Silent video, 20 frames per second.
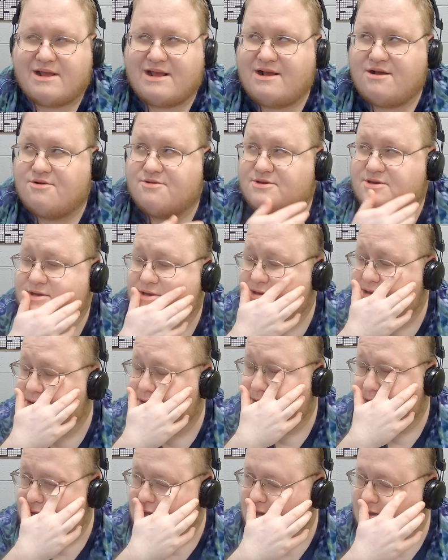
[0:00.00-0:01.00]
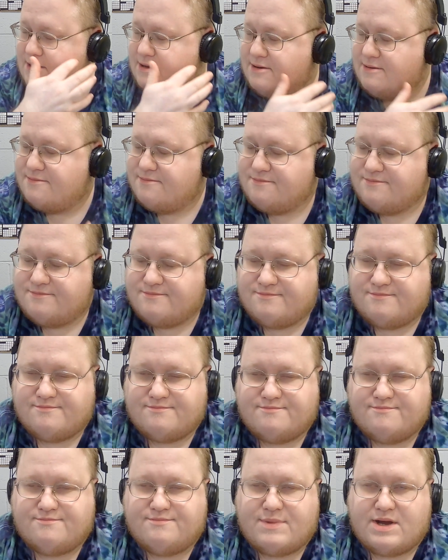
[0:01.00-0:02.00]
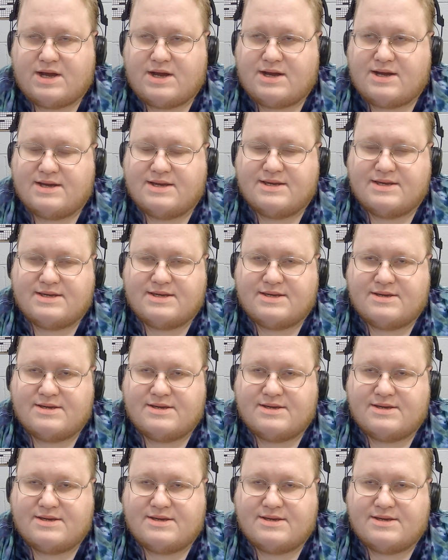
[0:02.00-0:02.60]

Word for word: out um, by